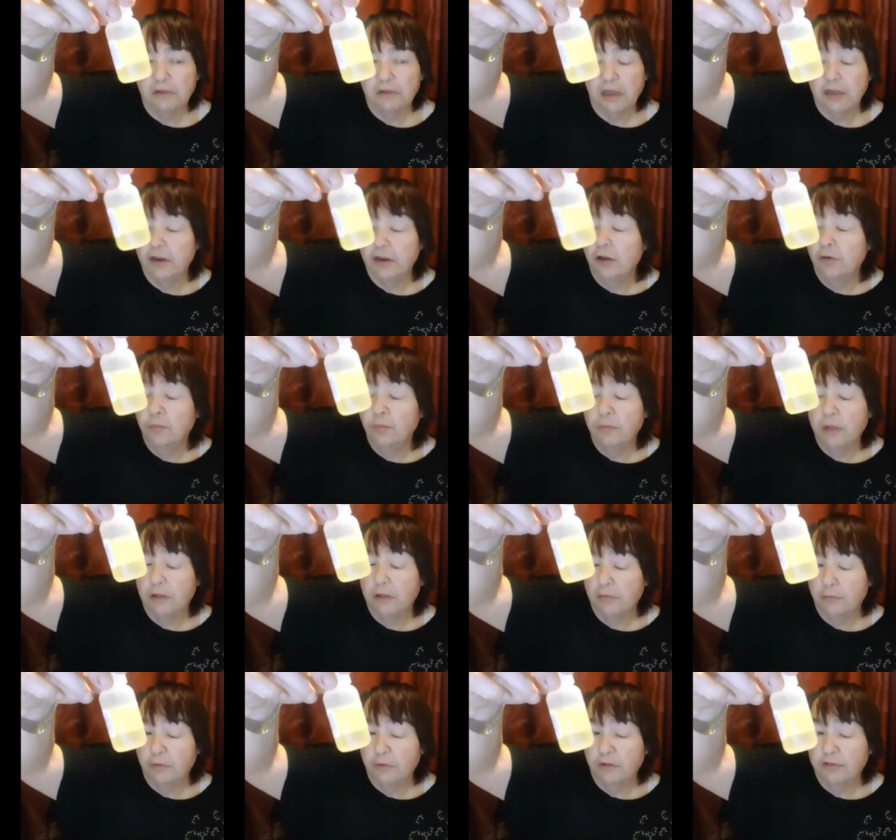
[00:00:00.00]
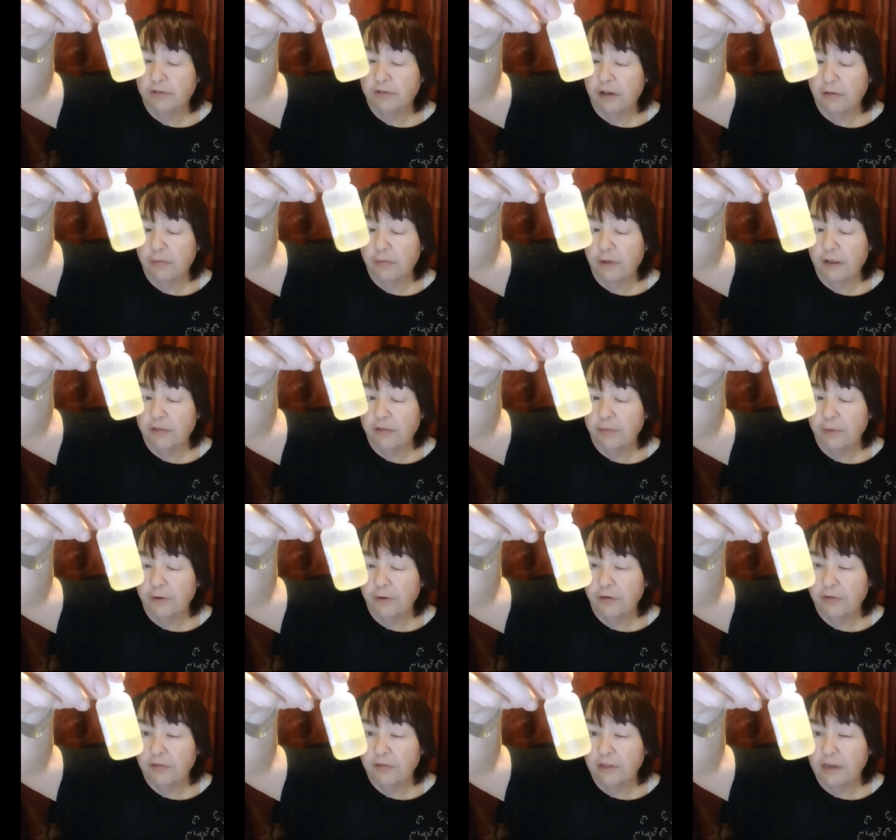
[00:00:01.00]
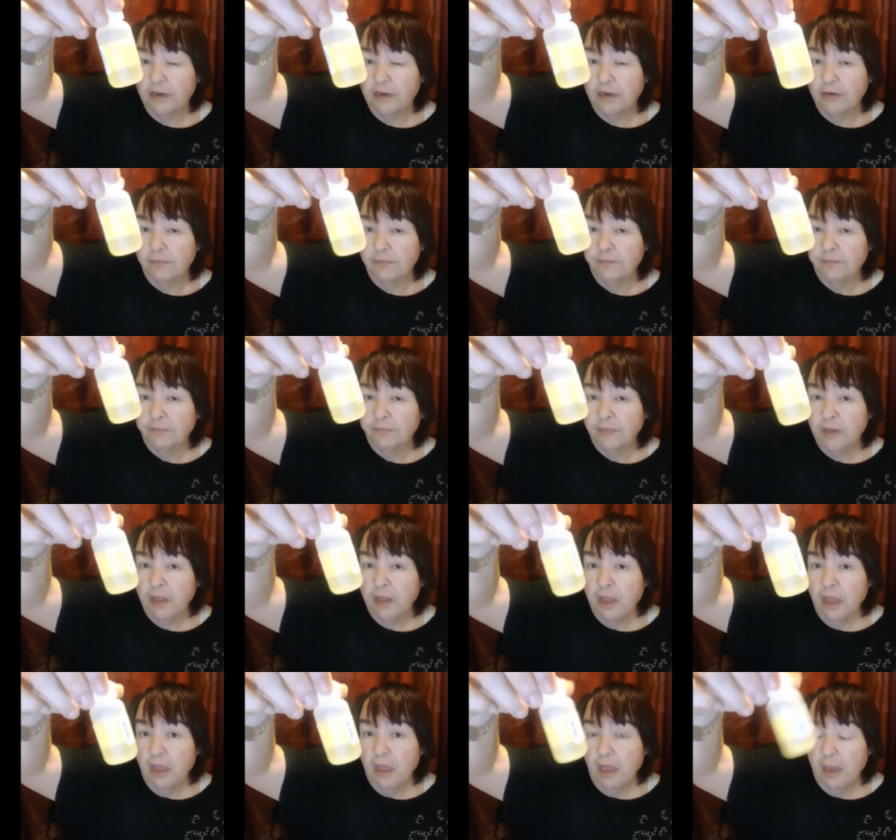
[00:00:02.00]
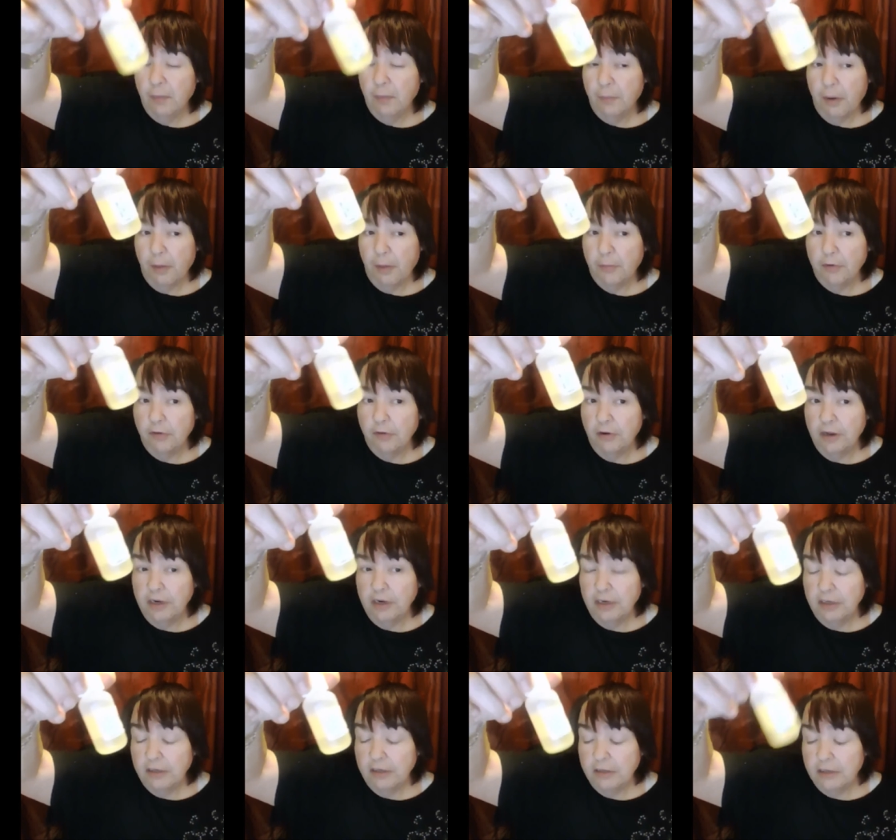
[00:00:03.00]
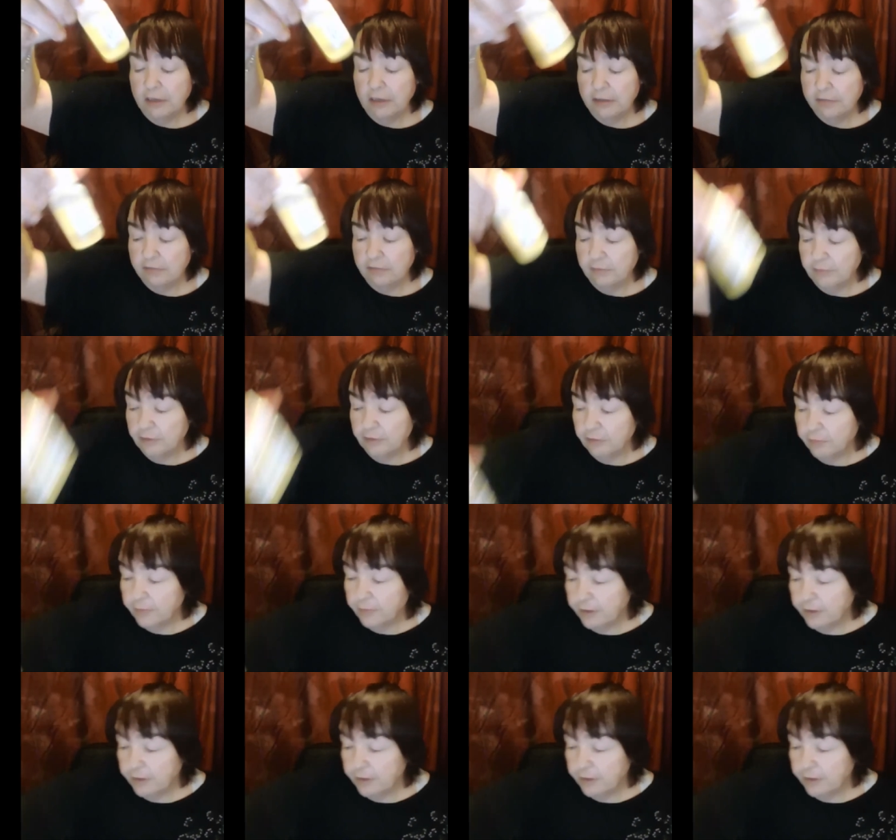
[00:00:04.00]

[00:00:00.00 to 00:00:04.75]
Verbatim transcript: I know it's got raspberries in it and pomegranate and some other